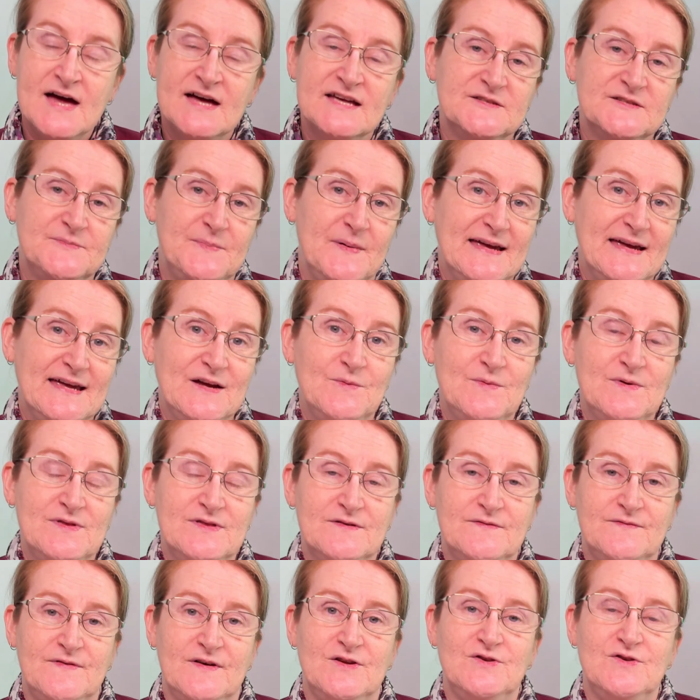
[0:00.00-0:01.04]
Speaking with
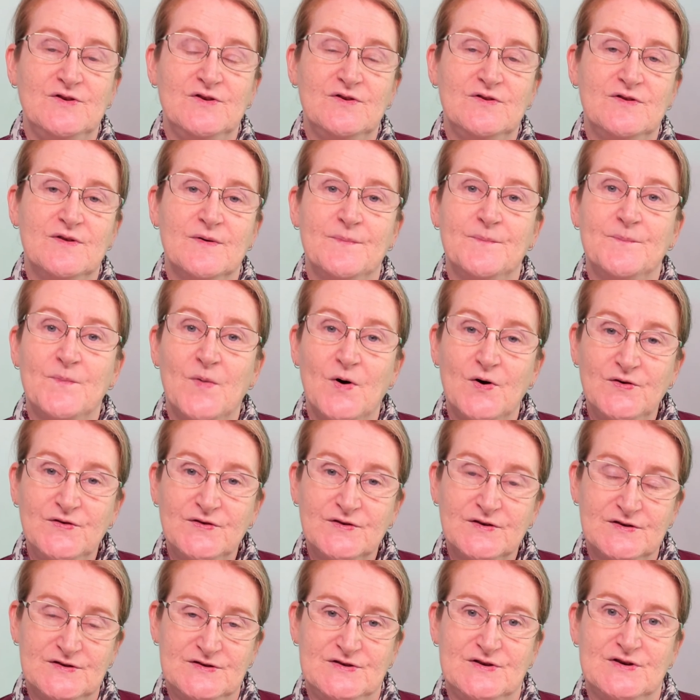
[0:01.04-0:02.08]
the venue, they're
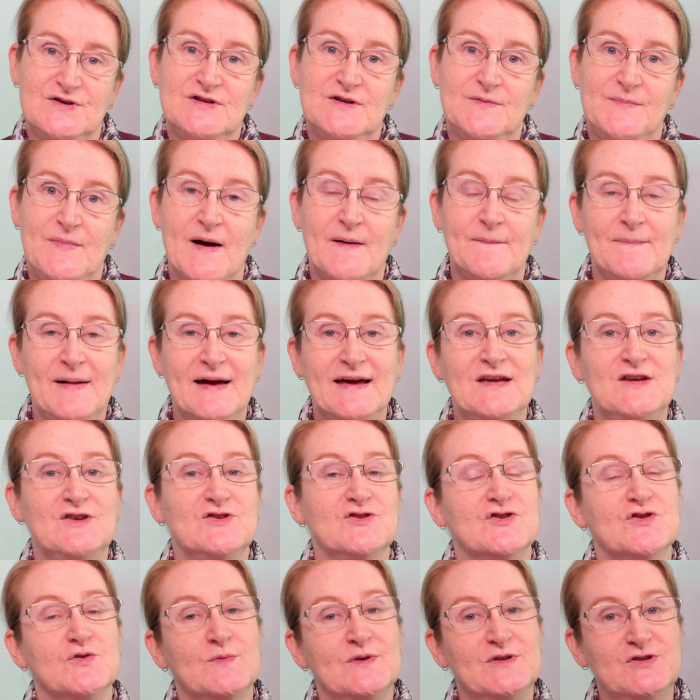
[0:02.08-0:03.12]
most concerned about making
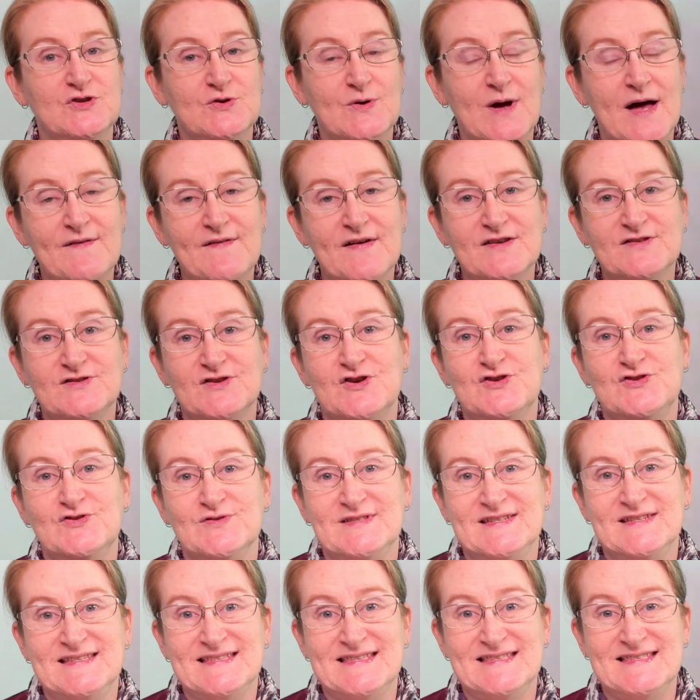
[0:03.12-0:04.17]
sure that we do have our social
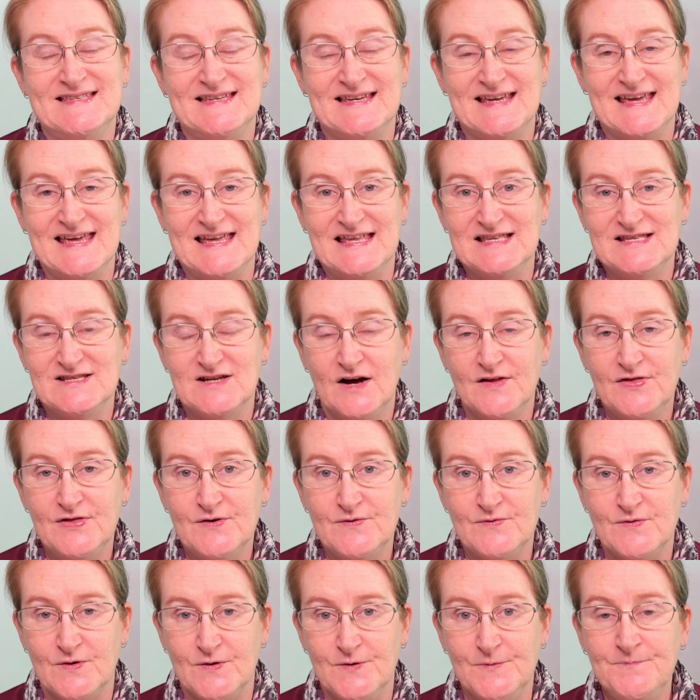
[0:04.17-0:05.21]
distancing inside the
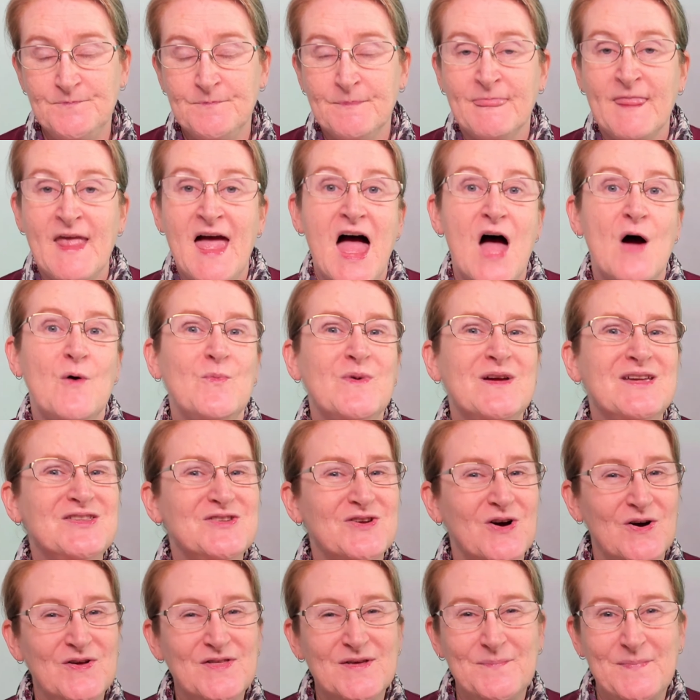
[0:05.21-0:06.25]
room, and we
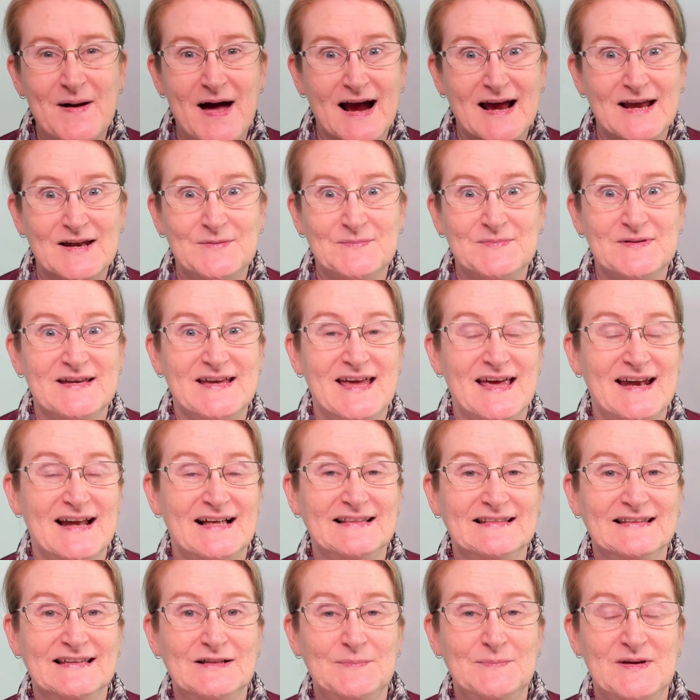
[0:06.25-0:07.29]
know that Pakenham can get a
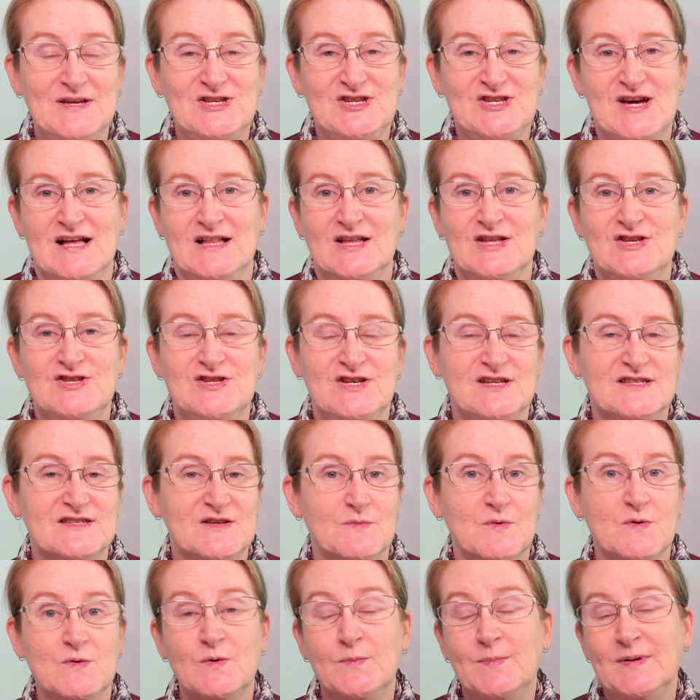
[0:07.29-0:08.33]
little bit challenging, so
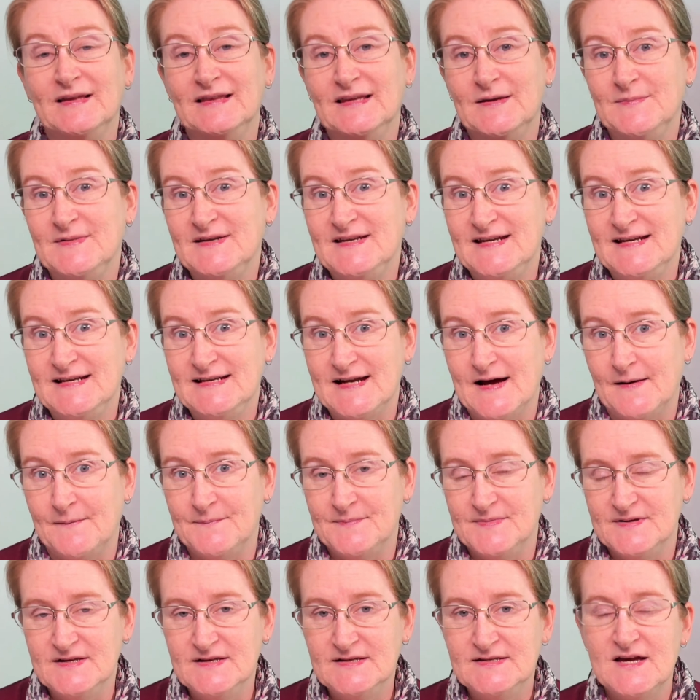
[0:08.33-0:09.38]
we will be limiting
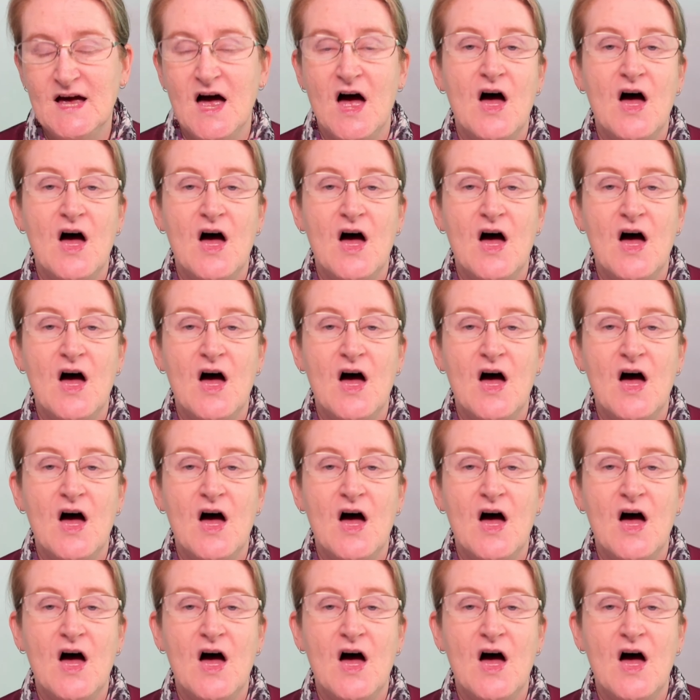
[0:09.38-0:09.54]
numbers.